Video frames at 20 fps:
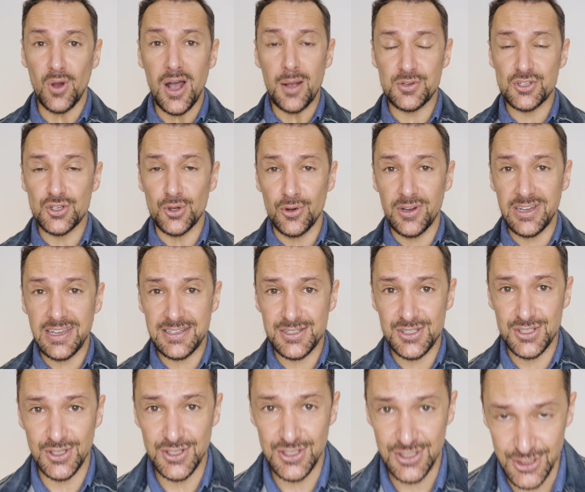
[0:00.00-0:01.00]
why I'm showing it
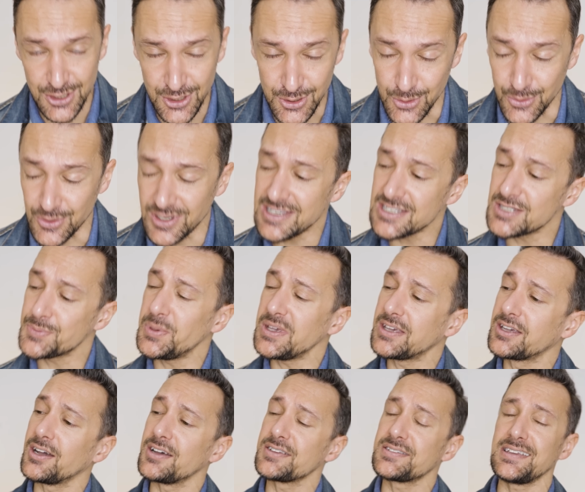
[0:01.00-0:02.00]
to you is
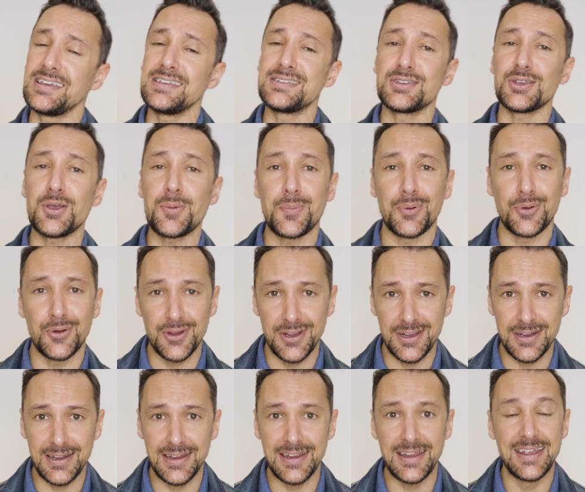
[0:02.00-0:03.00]
because it's a
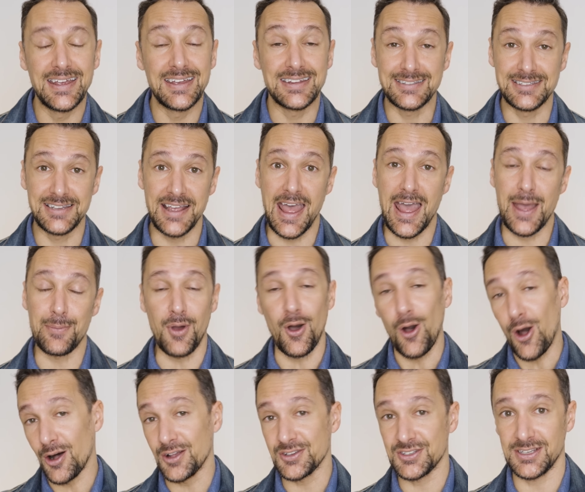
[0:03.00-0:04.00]
pretty damn
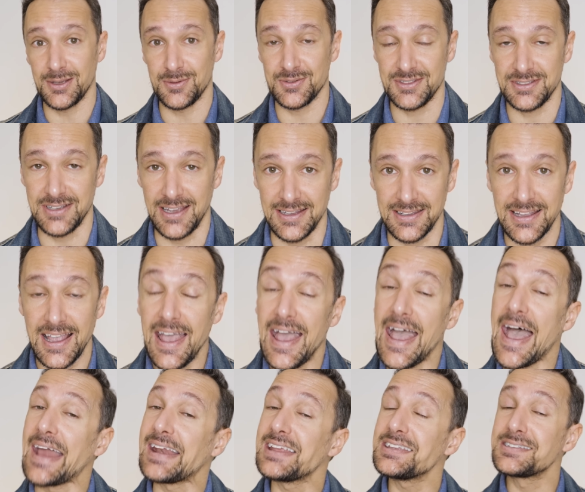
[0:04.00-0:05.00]
awesome scent
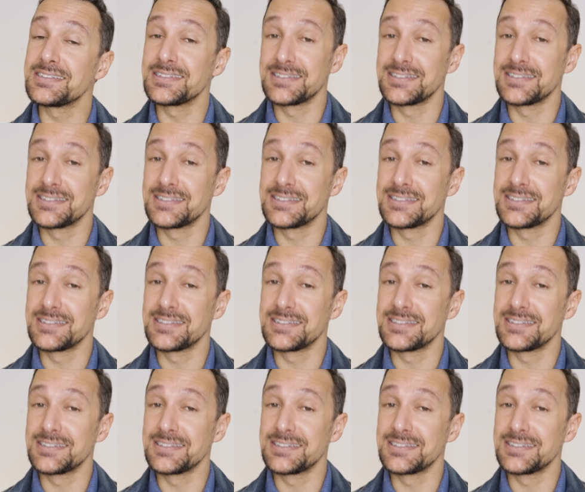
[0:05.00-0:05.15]
and it's